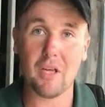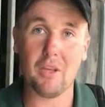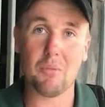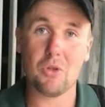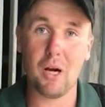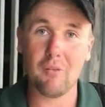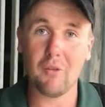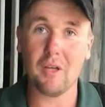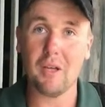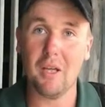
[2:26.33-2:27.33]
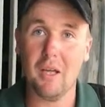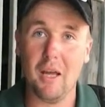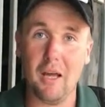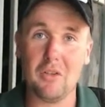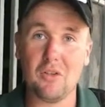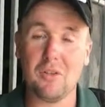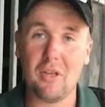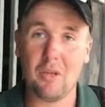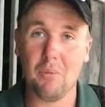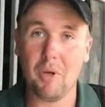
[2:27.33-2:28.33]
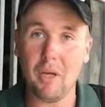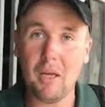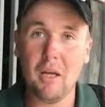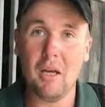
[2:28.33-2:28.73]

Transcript: get them travelling and just let them be.